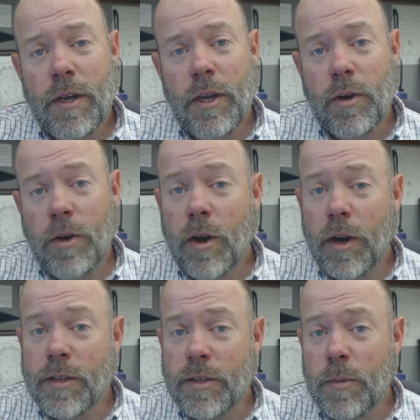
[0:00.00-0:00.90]
Your target
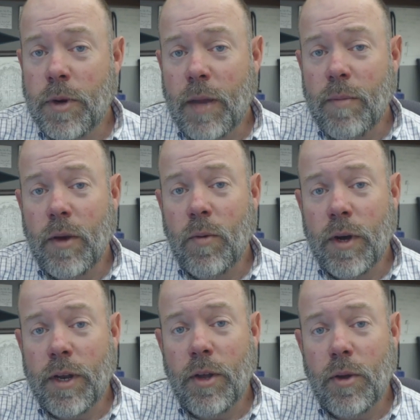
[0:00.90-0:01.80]
consumer can be
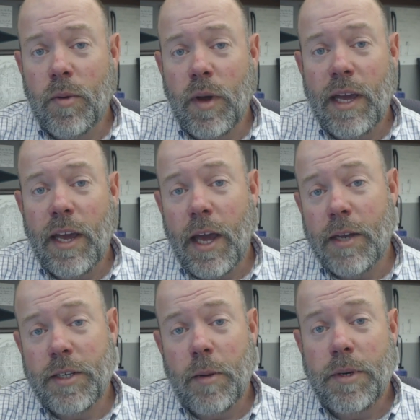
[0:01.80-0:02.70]
one who
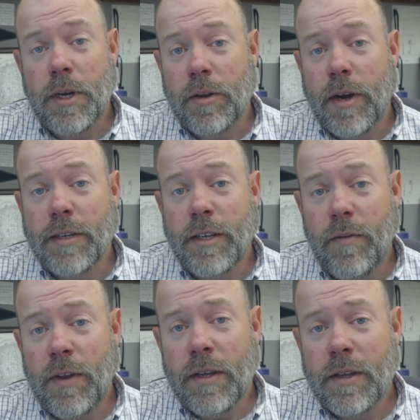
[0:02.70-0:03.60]
engages in a particular
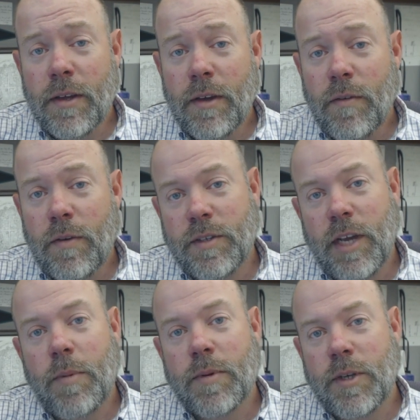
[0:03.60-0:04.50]
activity, for
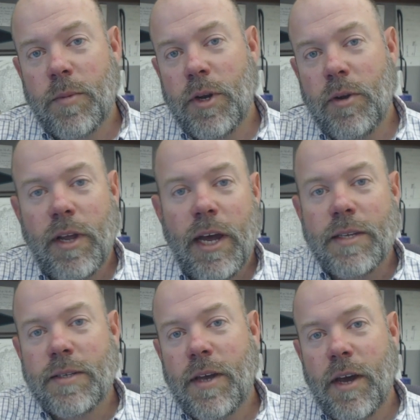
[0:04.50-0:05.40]
example, someone who
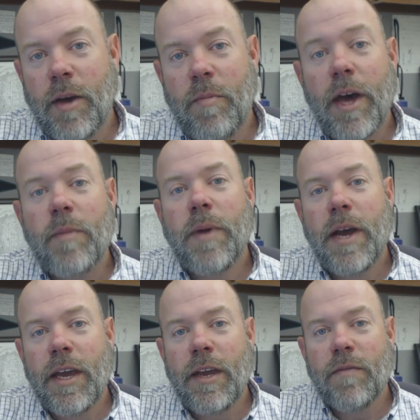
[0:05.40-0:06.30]
likes uh, mountain
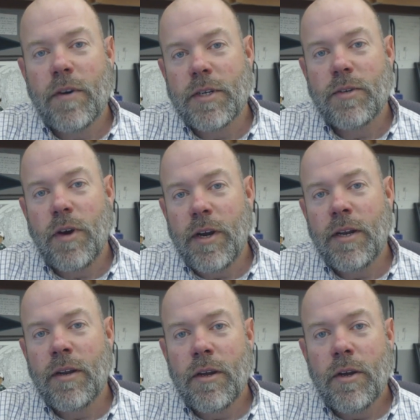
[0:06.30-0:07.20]
biking versus
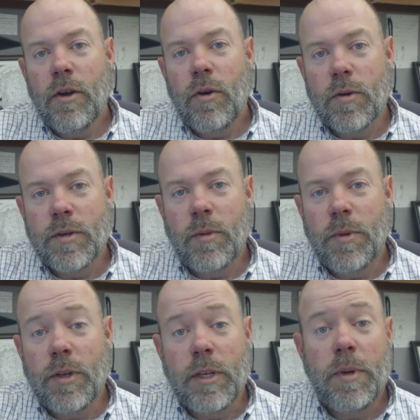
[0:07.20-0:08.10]
running, or someone
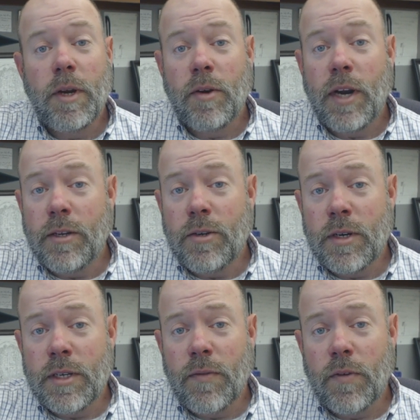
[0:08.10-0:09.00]
who has a particular
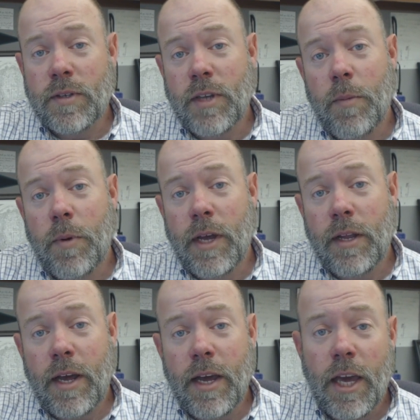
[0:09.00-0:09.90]
interest, for example, they
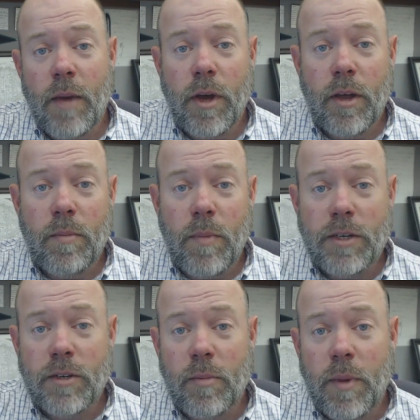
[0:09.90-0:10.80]
like ML,
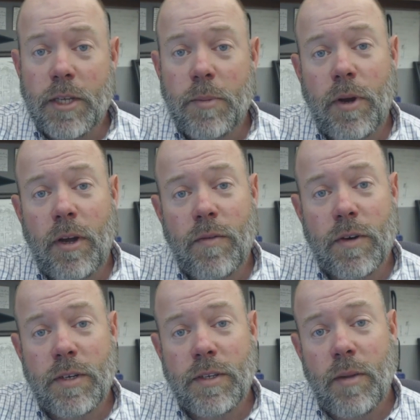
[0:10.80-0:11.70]
Major League Baseball
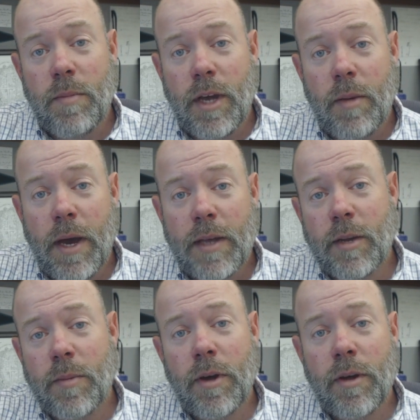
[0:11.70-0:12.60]
versus NBA
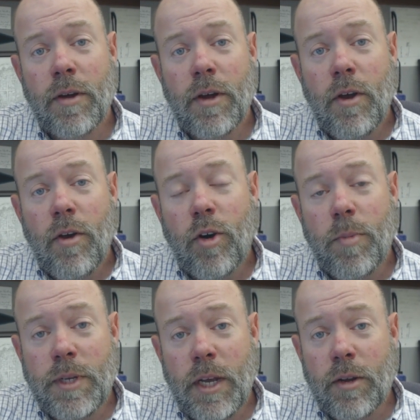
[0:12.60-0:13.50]
basketball, or
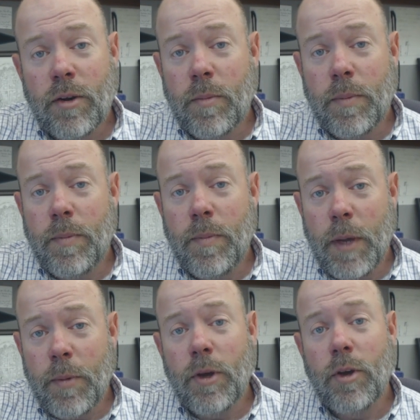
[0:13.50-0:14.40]
particular
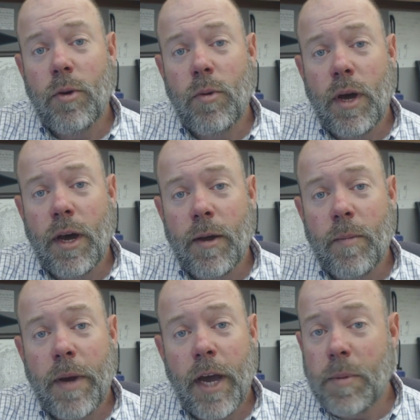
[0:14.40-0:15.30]
people who uh,
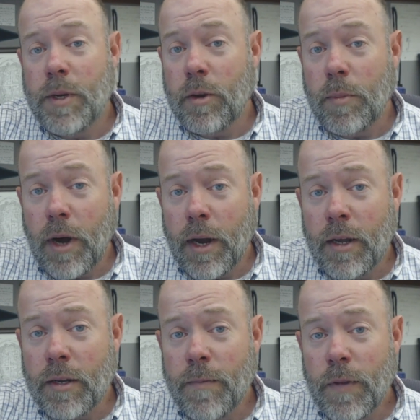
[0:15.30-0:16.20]
buy a particular
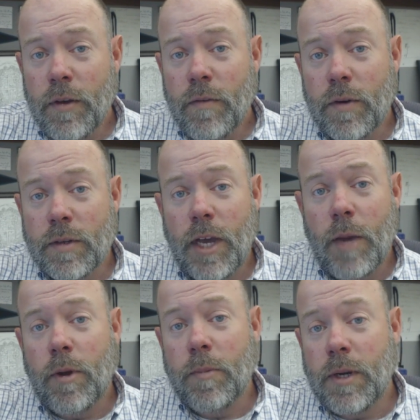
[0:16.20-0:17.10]
product, for
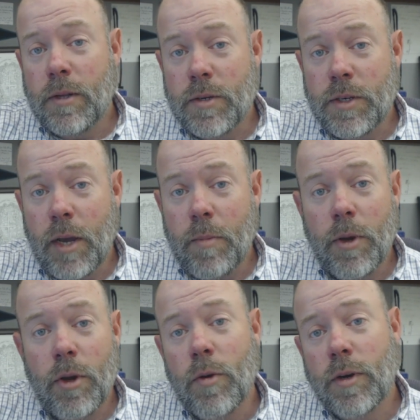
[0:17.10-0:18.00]
example, a particular
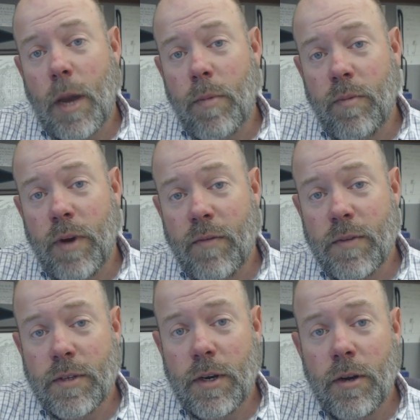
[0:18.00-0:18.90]
shampoo or type of
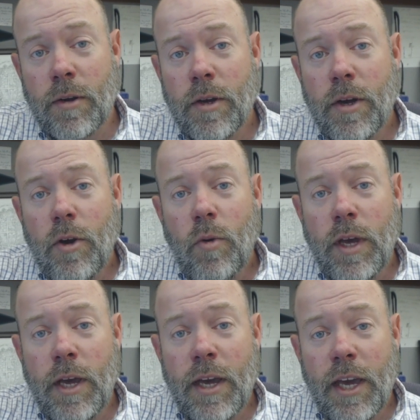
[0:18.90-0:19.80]
breakfast cereal, we
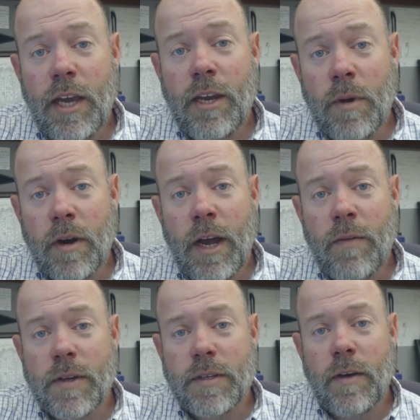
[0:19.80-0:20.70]
can get key
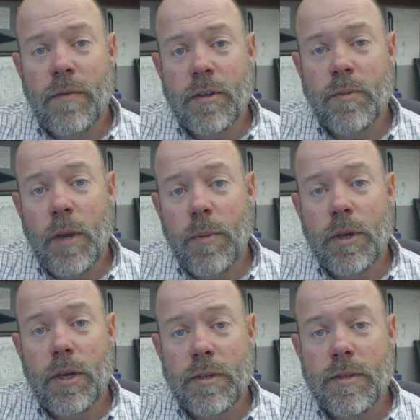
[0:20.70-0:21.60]
demographics of those people
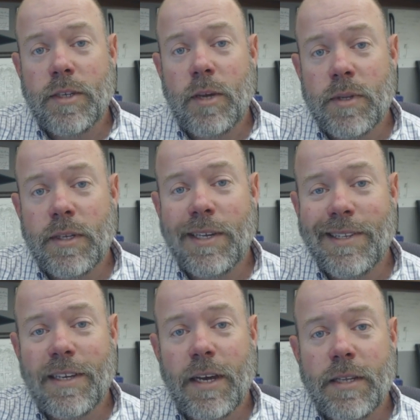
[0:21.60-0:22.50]
using Simmons
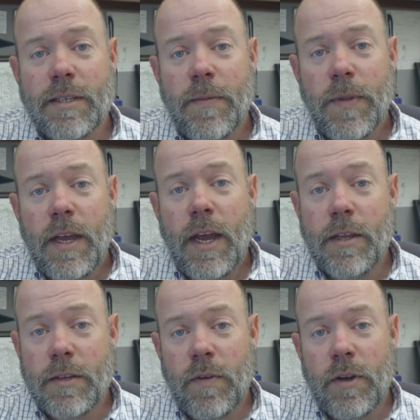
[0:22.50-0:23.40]
Insights. And
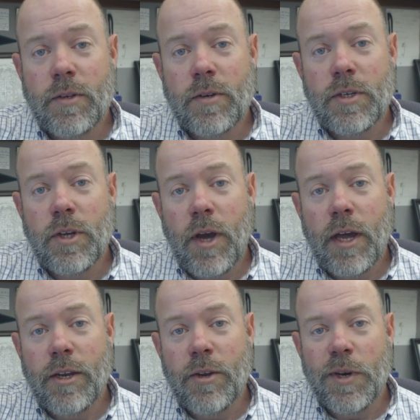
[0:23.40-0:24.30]
this video is going to show you how
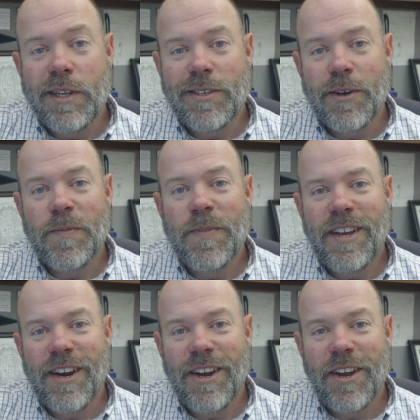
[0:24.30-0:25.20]
to do it. So
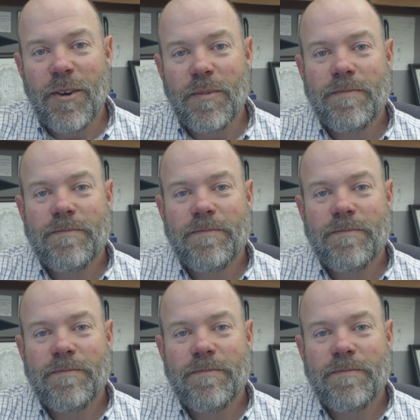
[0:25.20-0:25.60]
here you go.